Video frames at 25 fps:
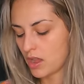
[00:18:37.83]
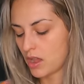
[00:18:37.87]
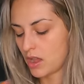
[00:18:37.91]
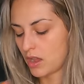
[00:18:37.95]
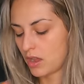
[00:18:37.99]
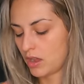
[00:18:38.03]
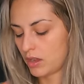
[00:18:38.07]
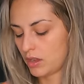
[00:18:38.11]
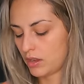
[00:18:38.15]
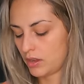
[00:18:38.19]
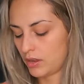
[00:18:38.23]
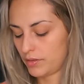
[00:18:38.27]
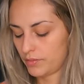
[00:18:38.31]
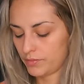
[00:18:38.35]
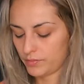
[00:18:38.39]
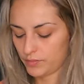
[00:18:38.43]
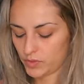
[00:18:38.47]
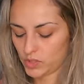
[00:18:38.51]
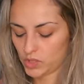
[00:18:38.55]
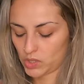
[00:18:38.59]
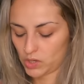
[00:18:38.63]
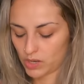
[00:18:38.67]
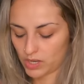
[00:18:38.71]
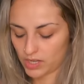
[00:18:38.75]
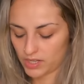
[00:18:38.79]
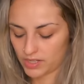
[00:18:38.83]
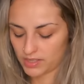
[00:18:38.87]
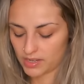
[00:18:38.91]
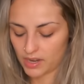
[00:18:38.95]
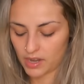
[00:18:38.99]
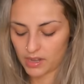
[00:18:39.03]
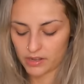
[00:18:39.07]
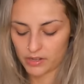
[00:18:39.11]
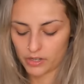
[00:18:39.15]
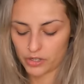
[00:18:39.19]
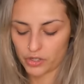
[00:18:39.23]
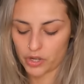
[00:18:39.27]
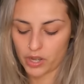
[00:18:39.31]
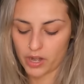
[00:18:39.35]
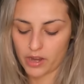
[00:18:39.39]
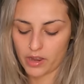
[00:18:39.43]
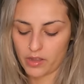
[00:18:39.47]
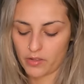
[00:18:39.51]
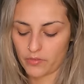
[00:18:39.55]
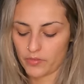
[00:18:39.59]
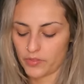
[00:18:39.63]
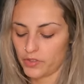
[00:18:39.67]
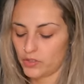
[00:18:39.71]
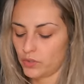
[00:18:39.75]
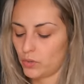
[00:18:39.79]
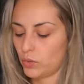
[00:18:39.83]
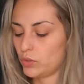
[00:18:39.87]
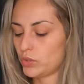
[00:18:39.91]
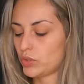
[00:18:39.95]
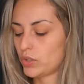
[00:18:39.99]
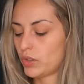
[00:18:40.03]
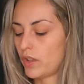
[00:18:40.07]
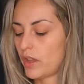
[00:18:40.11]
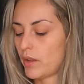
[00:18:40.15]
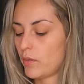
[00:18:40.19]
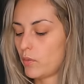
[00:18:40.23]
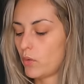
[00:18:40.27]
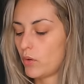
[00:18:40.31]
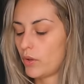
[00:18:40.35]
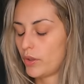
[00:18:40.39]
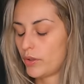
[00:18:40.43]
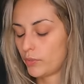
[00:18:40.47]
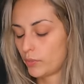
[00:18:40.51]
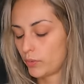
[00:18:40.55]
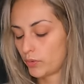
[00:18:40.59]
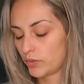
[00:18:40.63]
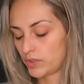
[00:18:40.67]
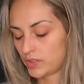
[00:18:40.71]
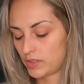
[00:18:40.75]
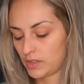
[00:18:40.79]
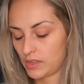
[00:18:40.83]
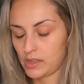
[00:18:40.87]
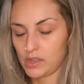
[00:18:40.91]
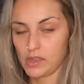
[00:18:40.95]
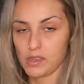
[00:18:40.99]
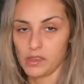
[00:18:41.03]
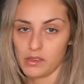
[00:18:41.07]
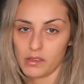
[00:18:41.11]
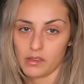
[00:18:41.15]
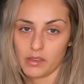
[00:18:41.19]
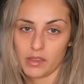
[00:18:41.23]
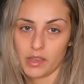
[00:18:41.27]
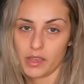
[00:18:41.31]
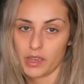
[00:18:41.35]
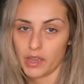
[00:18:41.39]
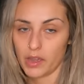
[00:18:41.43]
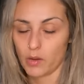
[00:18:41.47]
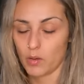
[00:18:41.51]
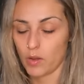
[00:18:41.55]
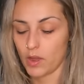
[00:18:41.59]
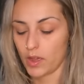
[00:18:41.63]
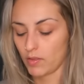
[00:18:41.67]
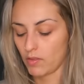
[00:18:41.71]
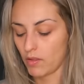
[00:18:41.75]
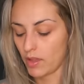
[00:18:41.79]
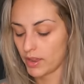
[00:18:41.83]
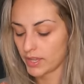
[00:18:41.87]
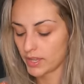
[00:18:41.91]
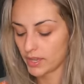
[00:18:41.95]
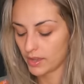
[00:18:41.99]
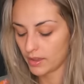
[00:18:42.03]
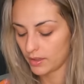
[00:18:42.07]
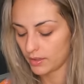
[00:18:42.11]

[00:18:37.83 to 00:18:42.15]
Uh, so I decided to try out this ultralight one. We'll see how I like